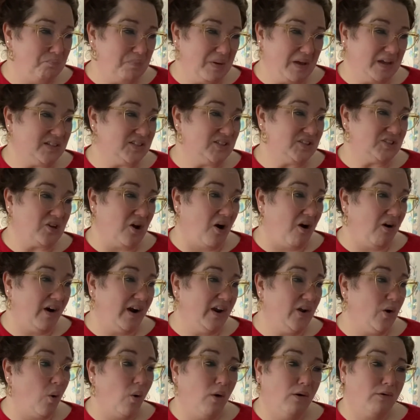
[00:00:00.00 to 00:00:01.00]
bit
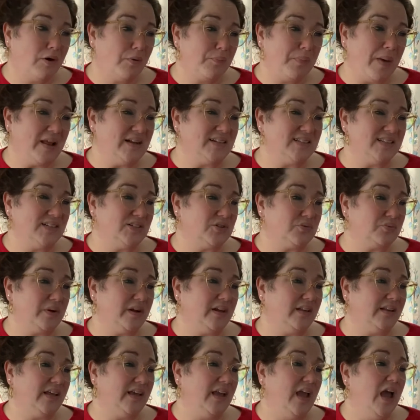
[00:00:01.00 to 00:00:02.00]
sorry or repentant,
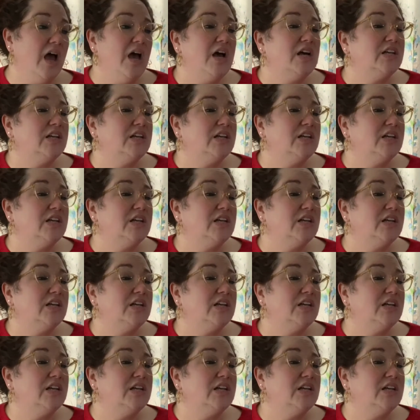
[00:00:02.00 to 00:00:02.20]
really.